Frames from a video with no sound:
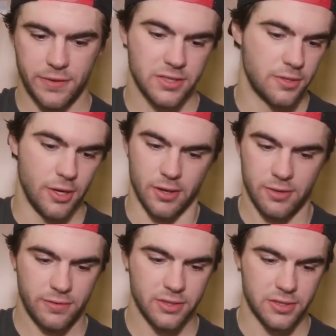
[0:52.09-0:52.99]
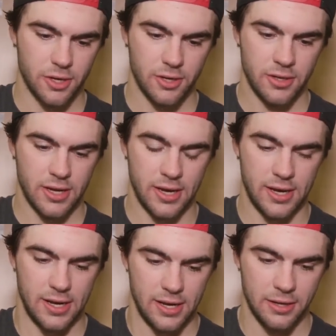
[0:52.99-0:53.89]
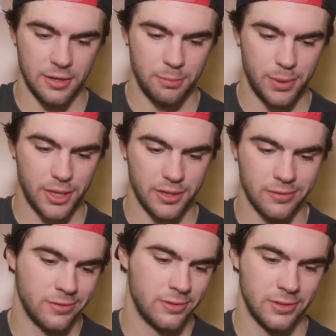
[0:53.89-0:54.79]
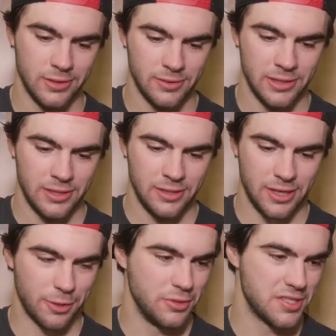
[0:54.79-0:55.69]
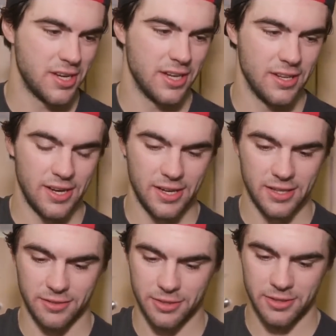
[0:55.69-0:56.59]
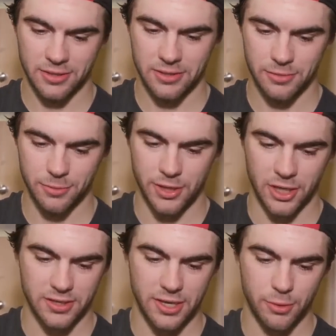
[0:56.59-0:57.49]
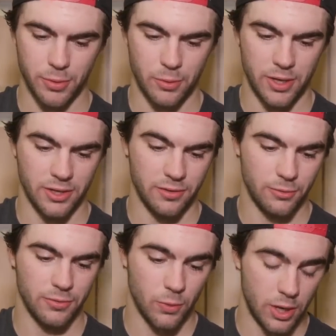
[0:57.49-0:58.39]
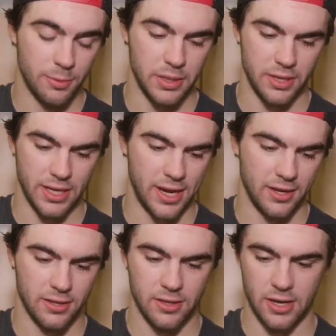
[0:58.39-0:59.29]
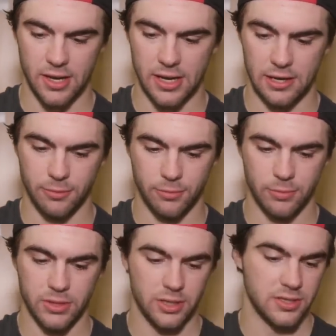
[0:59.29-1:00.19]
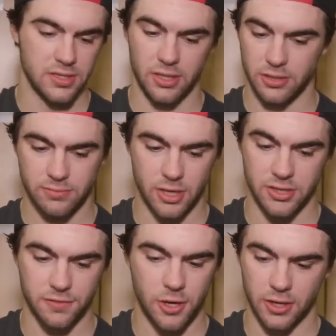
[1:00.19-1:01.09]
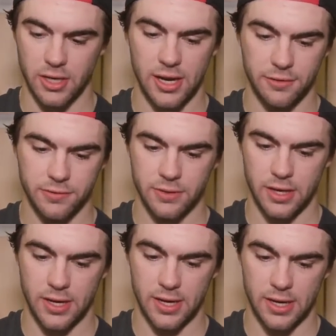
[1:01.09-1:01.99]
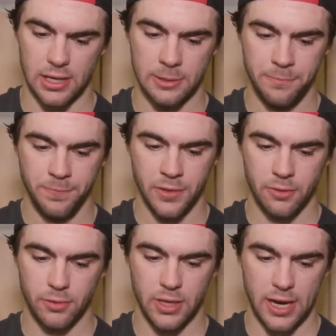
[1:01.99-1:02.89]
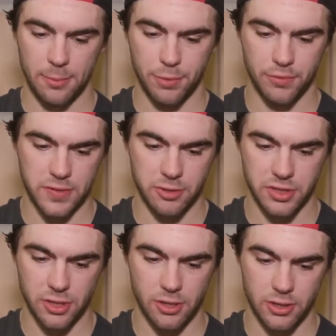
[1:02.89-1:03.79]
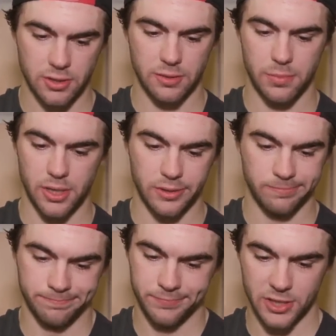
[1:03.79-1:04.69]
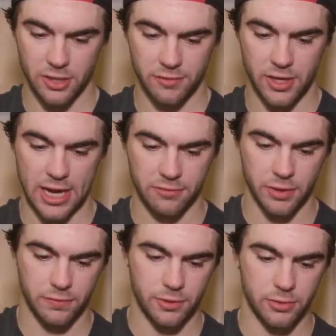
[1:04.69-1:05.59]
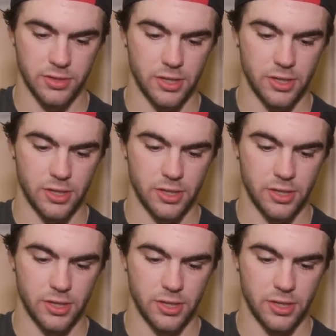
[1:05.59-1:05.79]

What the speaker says: Feels good. But like we said, we're not there where we want to be yet. We've got still tons of hockey left. Really happy with our start, but not even halfway through.